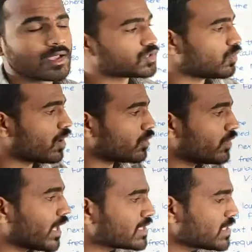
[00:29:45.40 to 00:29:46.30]
So what
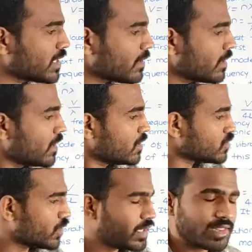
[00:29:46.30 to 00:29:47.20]
we can say?
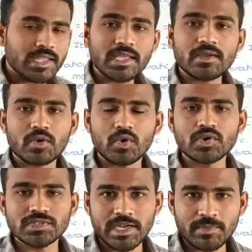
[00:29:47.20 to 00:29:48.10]
So in the
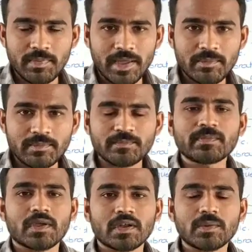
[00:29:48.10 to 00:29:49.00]
closed end pipe,
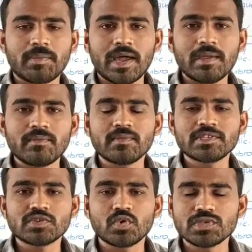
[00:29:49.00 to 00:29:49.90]
or the pipe
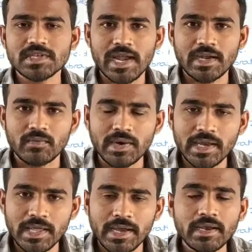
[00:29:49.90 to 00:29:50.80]
which is closed at
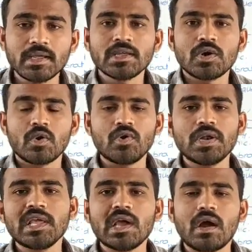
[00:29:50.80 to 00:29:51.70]
one end,
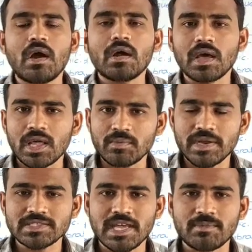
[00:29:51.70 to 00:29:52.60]
only odd
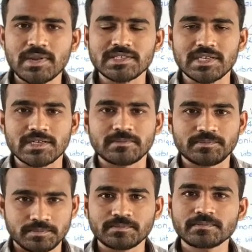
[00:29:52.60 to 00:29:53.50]
harmonics are present.
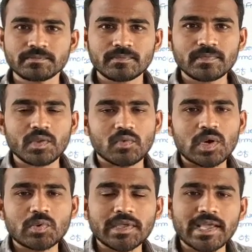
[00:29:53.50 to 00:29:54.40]

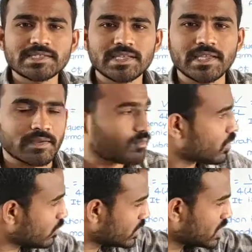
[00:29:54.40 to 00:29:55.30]
What we can say
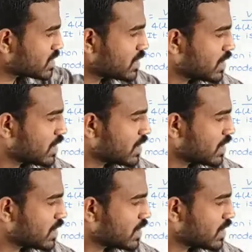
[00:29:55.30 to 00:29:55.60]
from this?